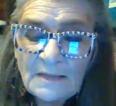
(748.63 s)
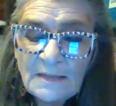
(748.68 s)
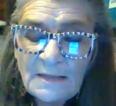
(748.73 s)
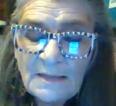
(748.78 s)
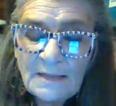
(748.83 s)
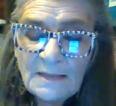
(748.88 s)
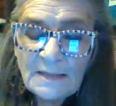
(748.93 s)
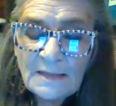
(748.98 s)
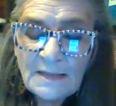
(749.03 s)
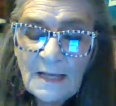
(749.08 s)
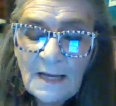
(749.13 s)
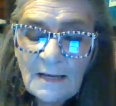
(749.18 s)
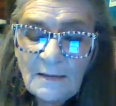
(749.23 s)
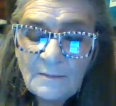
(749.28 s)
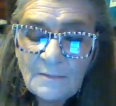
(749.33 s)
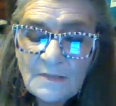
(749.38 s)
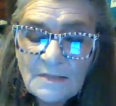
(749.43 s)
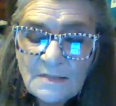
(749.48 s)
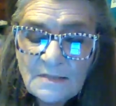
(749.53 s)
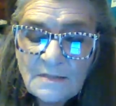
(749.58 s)

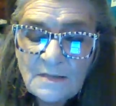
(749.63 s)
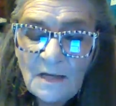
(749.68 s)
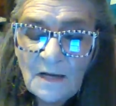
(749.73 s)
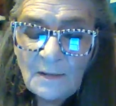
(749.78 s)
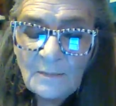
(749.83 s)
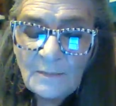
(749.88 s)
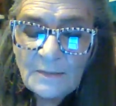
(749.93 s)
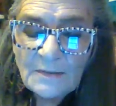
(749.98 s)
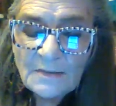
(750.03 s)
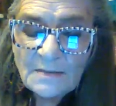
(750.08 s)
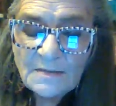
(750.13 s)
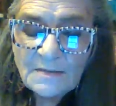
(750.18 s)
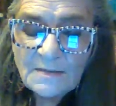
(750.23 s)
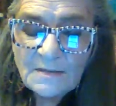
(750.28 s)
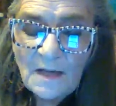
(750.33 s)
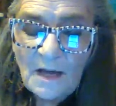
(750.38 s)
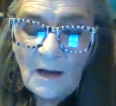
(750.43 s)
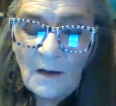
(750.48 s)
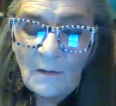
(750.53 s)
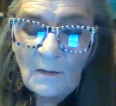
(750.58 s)
nickname is
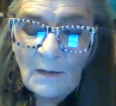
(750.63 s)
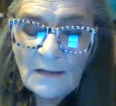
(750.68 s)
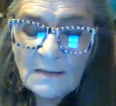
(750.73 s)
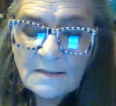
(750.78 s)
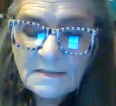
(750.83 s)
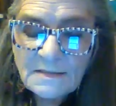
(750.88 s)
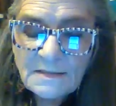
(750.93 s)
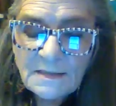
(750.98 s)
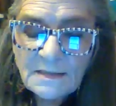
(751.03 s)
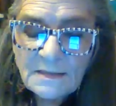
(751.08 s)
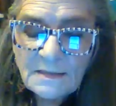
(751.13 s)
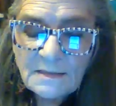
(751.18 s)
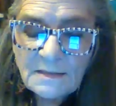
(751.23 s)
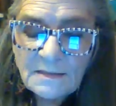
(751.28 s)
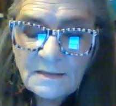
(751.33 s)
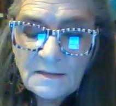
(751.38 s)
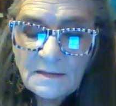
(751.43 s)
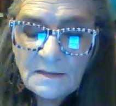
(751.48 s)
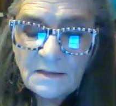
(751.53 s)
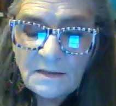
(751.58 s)
Tuppence. Oh, I see.